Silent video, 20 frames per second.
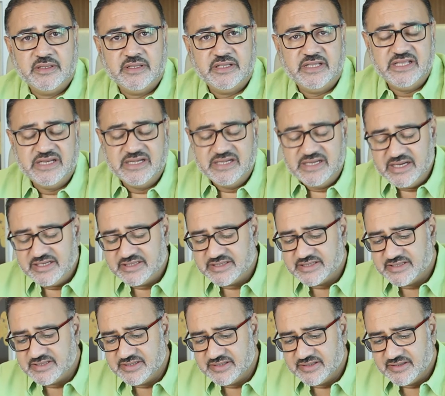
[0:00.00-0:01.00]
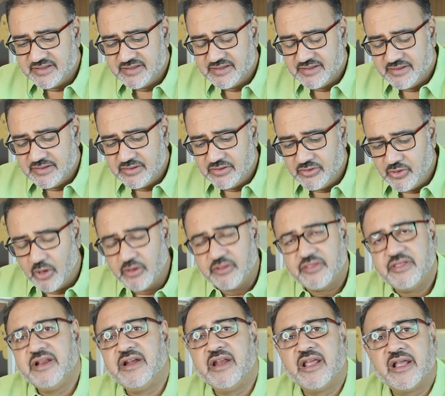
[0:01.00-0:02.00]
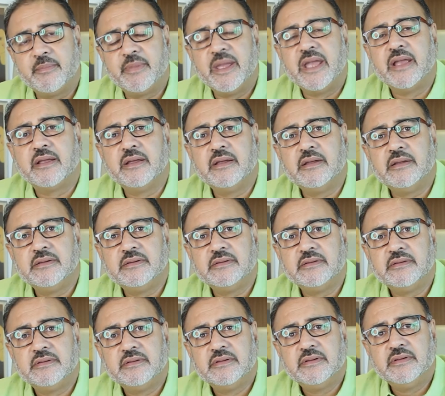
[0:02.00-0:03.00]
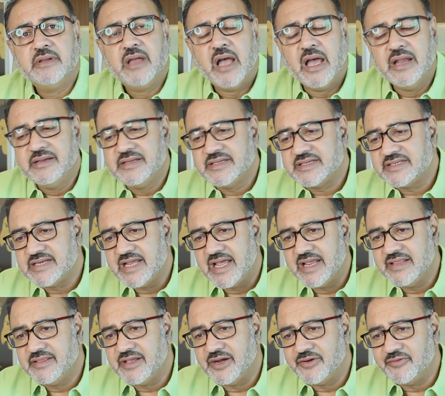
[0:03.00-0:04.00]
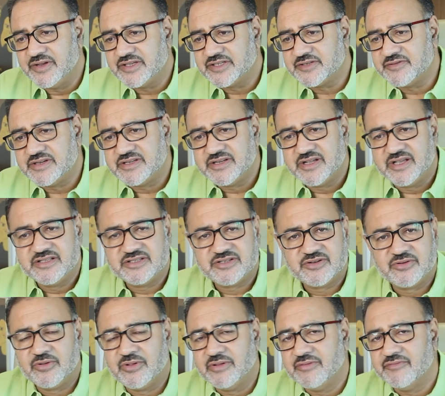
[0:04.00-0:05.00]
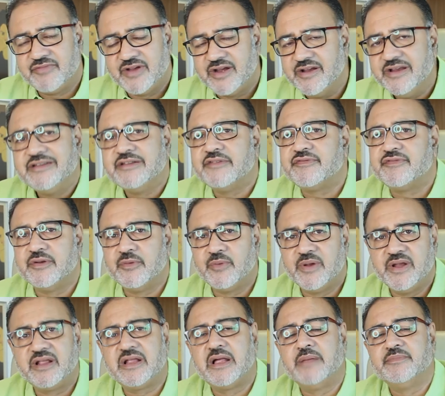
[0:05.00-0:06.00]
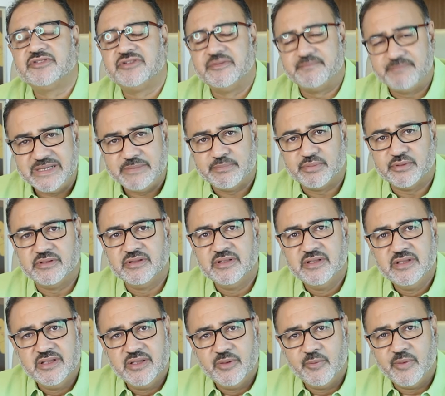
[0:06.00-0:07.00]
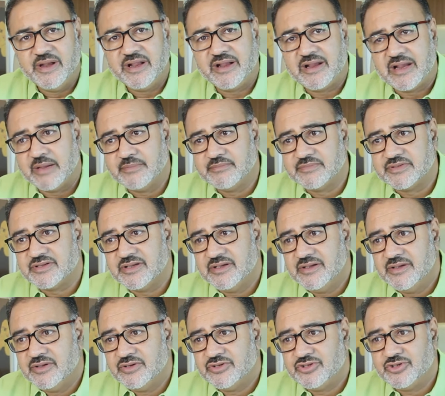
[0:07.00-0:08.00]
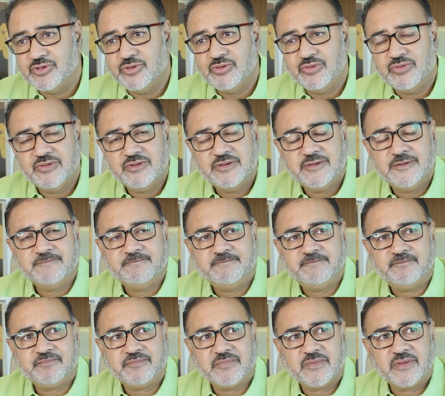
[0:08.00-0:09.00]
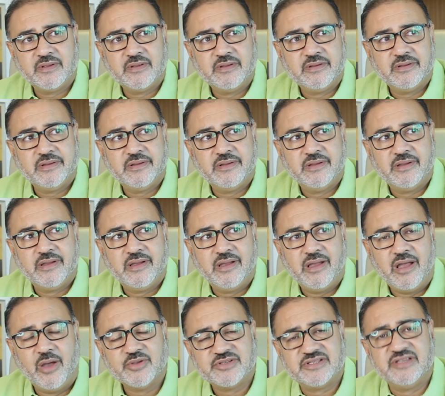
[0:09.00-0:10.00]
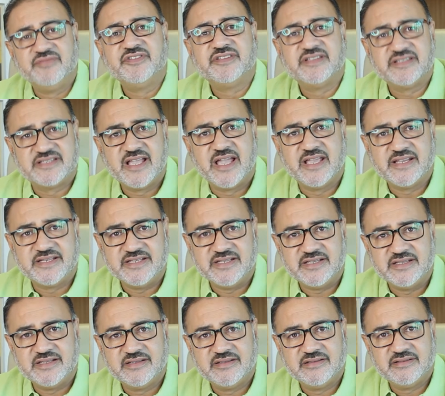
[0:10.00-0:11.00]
He needs to not think like a banker, understand that risk returns are all very different when it comes to people, when it comes to our civil society.